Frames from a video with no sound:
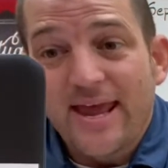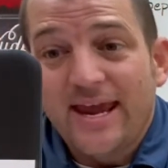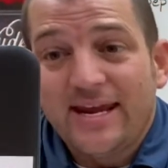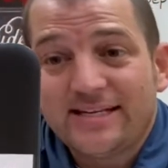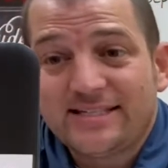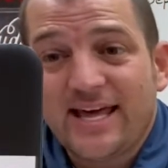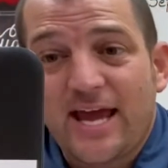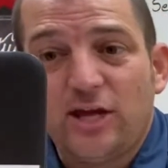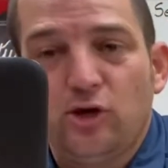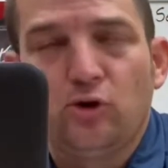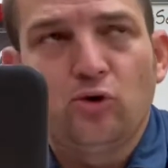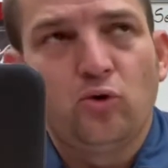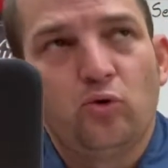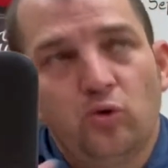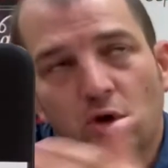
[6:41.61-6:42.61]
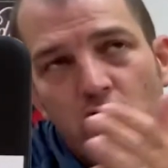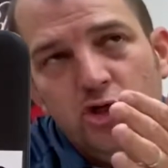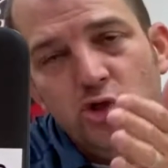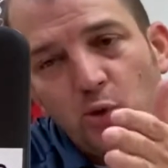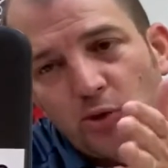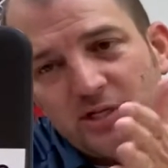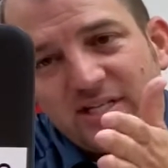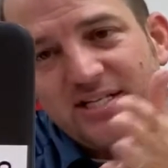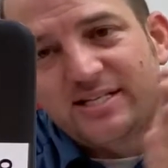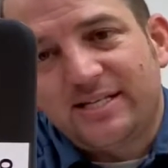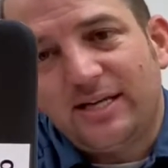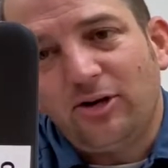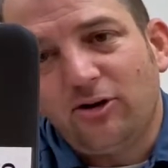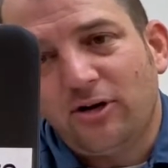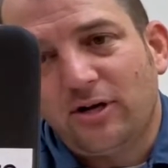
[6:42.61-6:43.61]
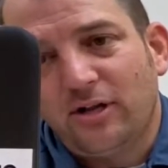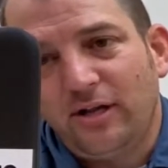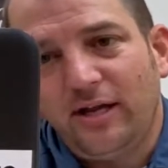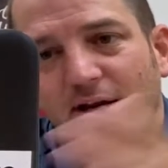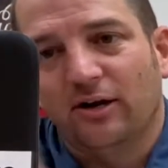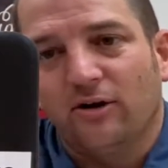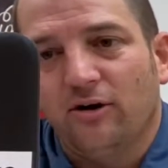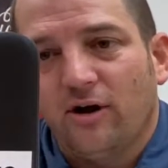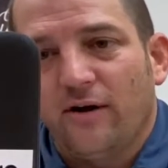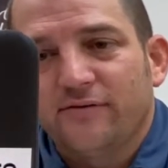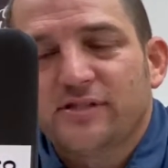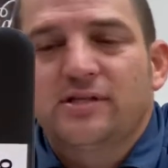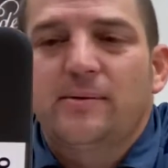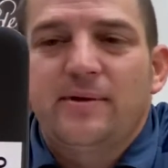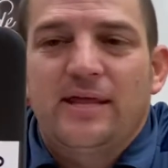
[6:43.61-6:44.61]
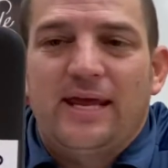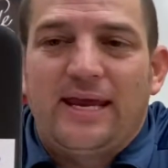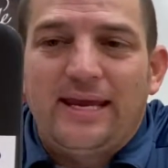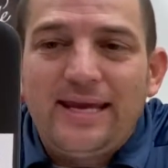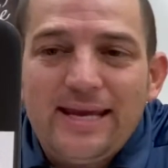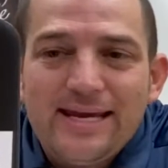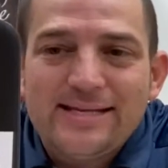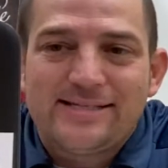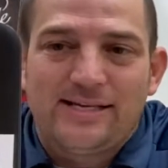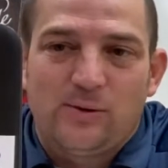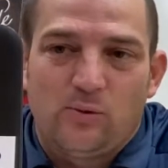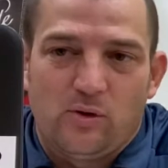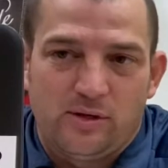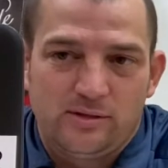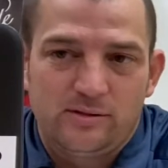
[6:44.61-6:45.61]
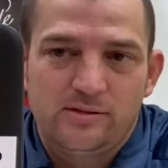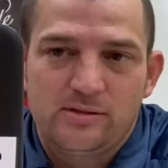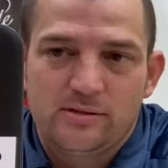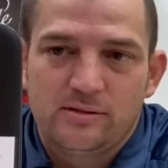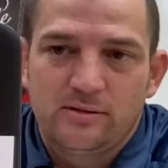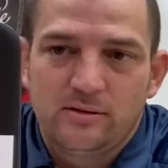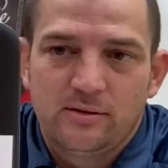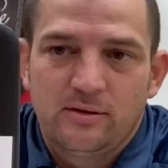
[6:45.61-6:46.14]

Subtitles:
is that you sort of steer clear of some of the easy ones